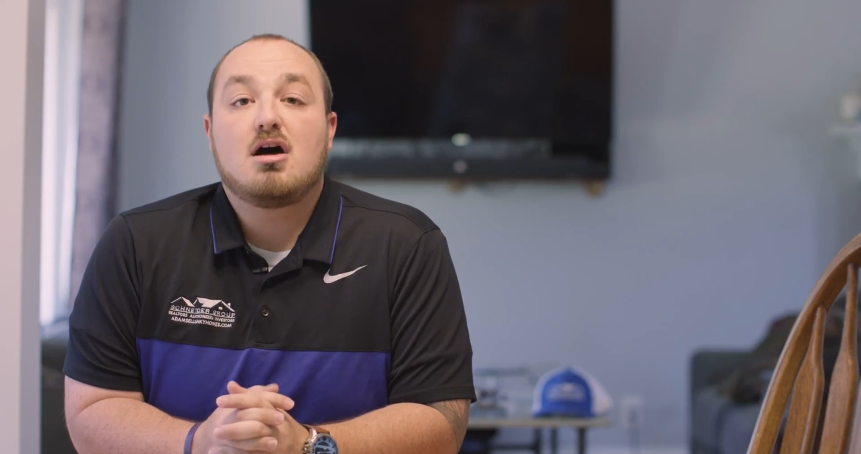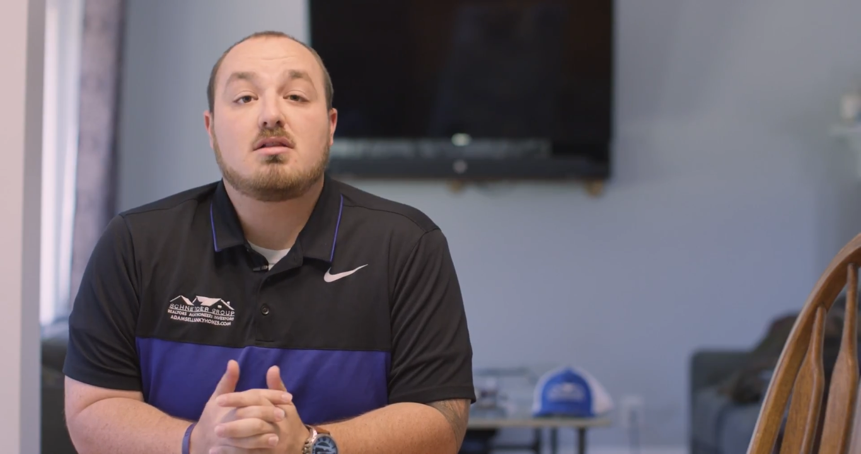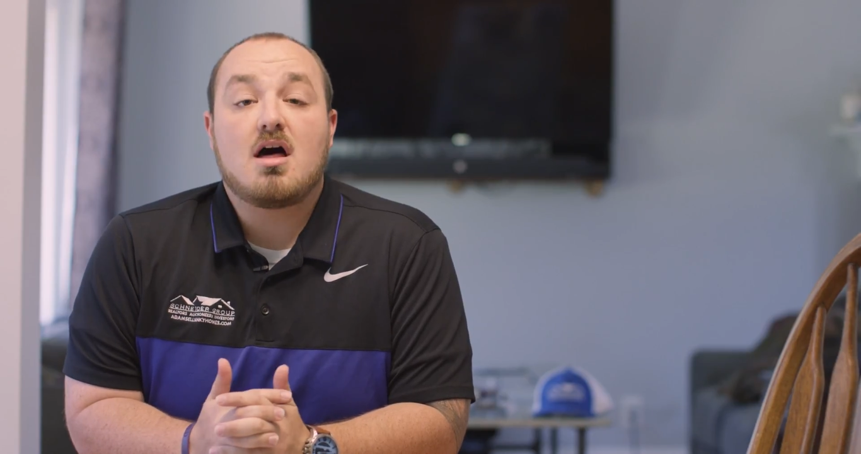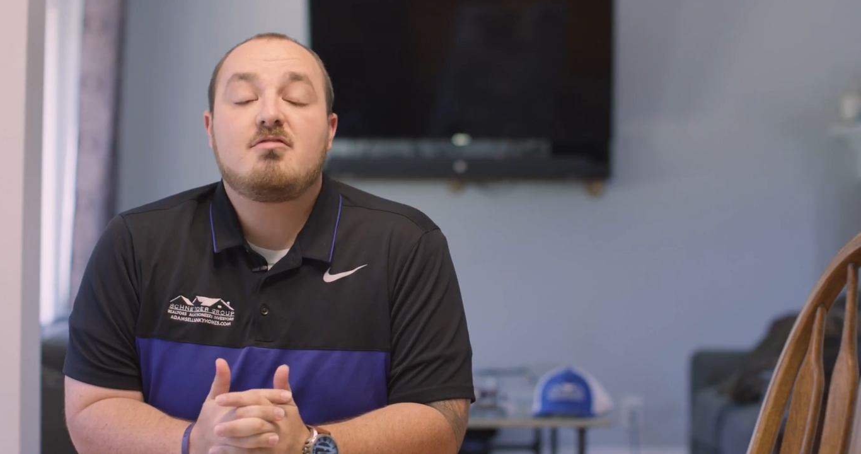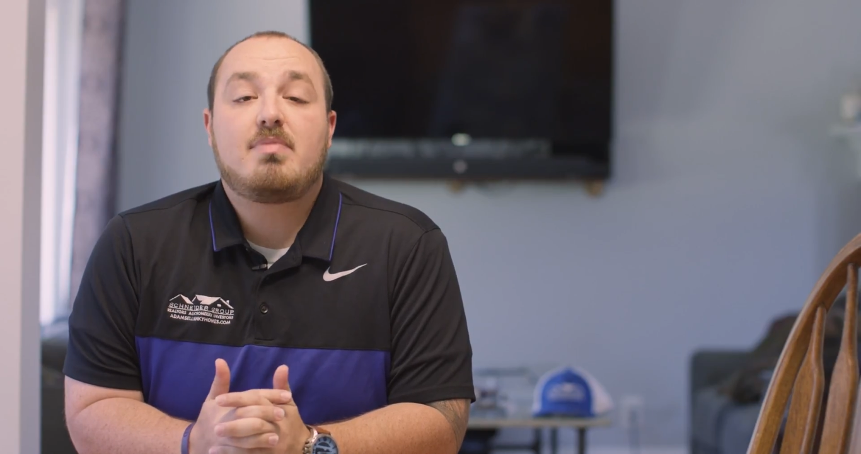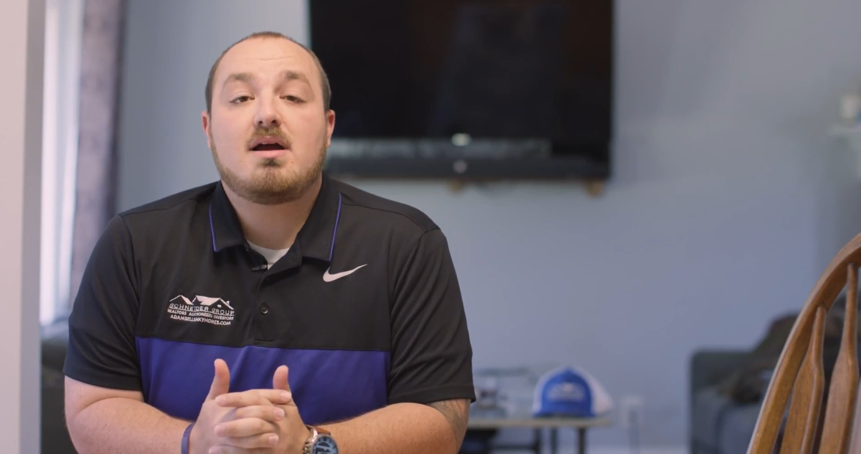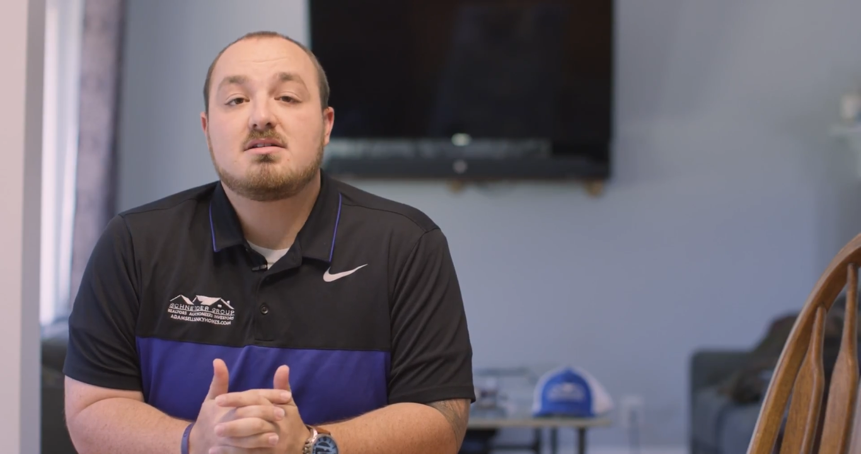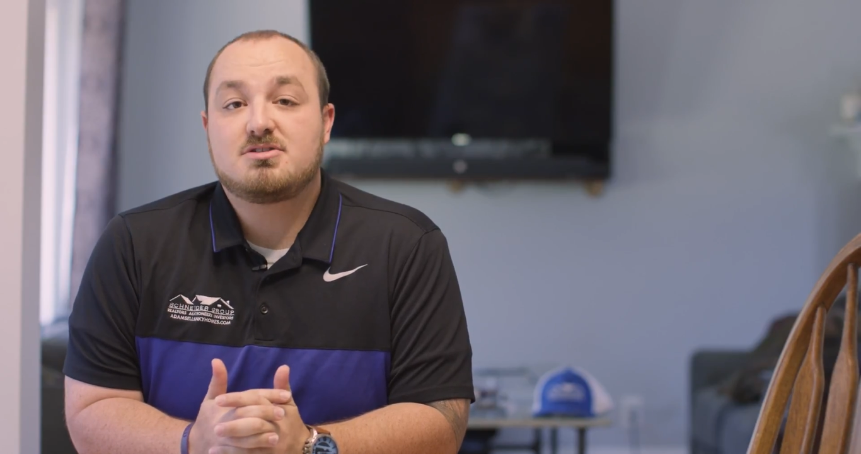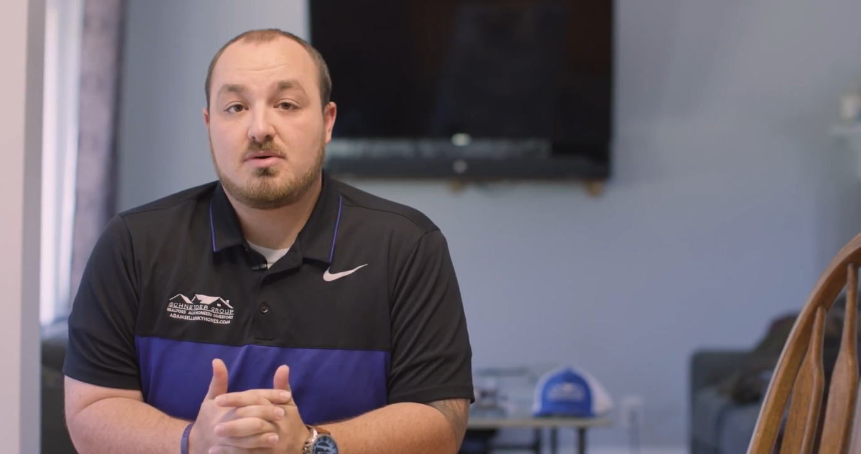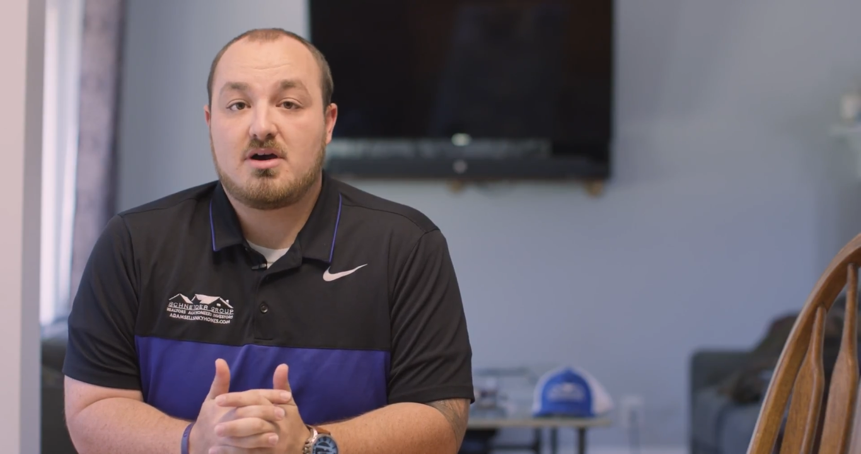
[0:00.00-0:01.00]
A lot of
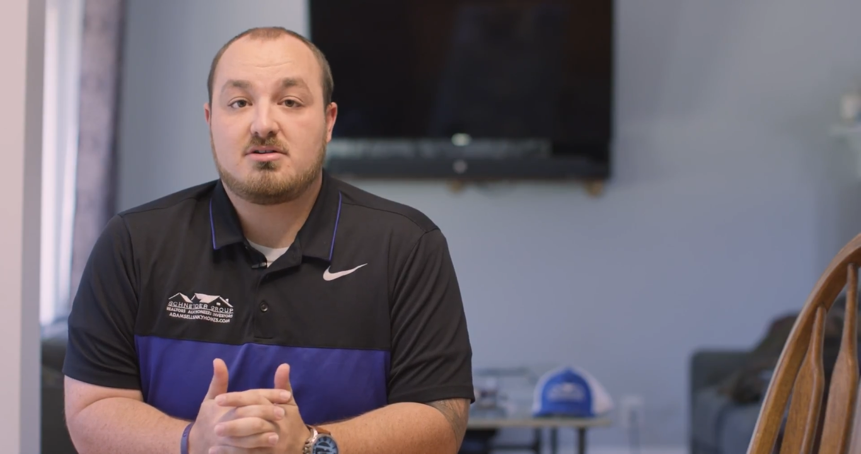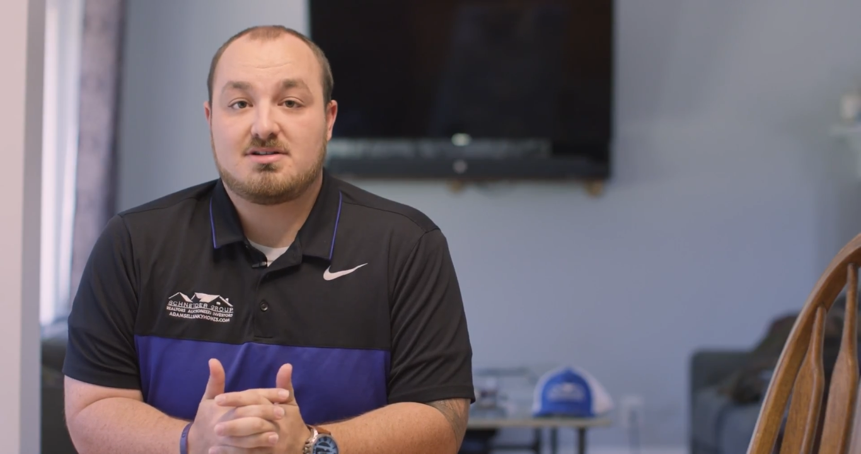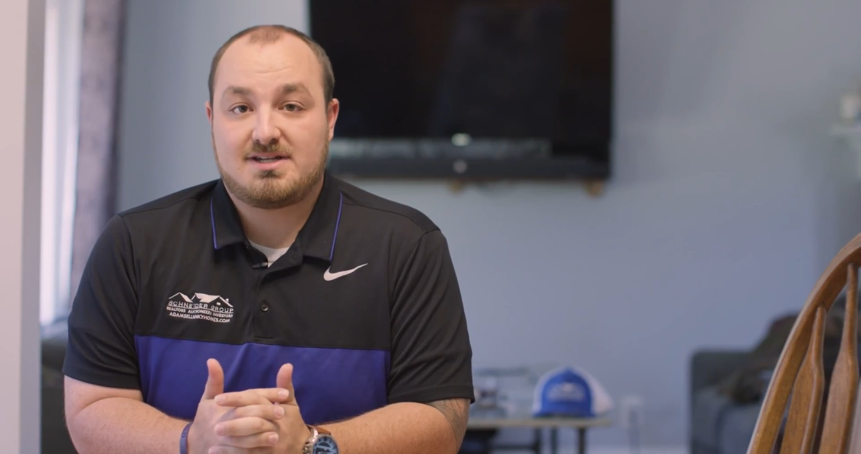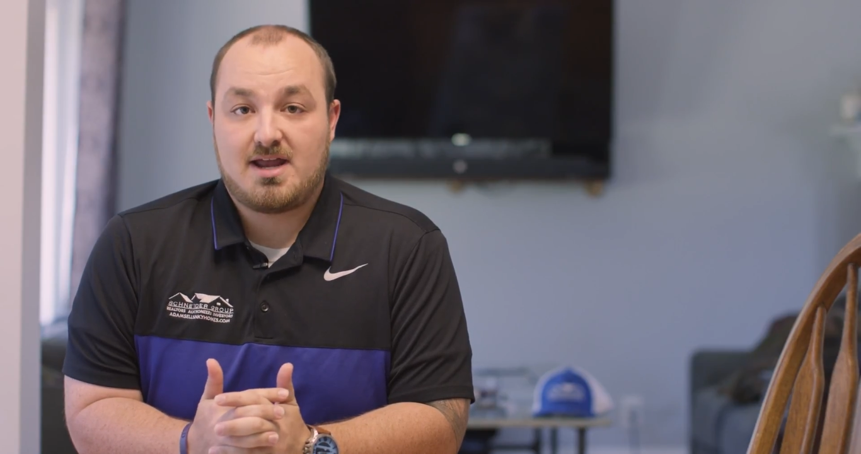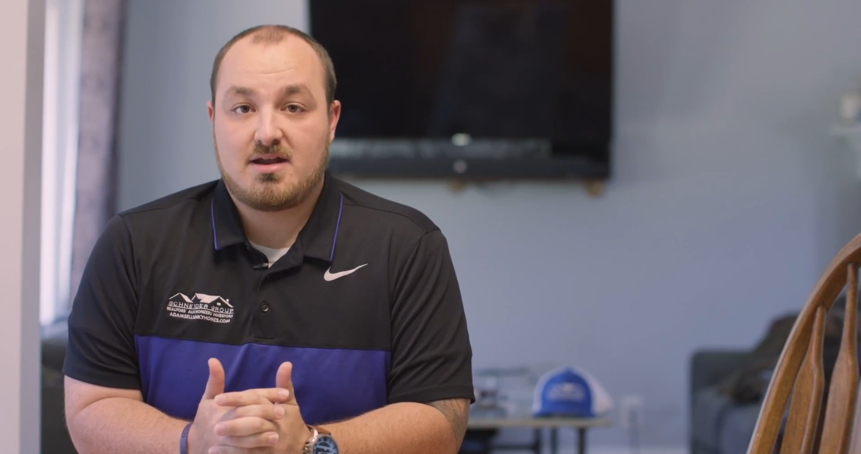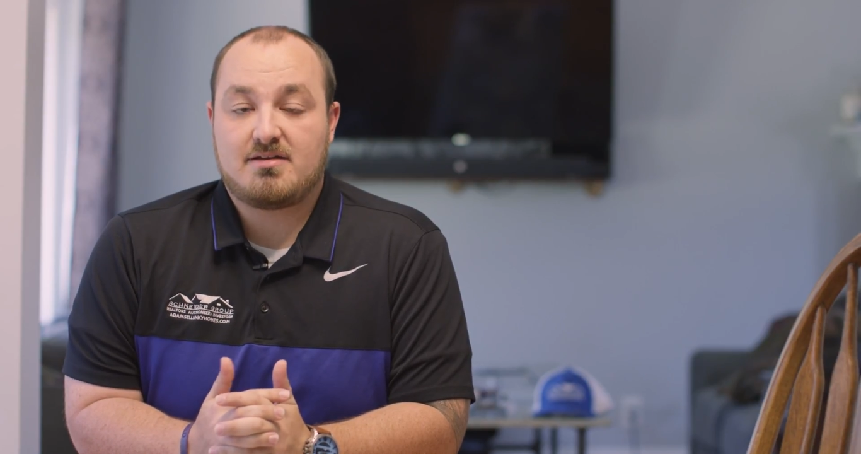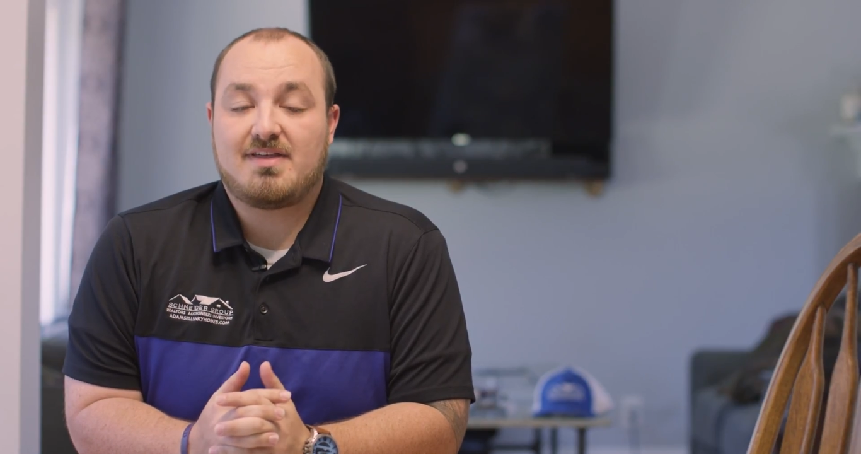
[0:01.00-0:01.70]
buyers don't understand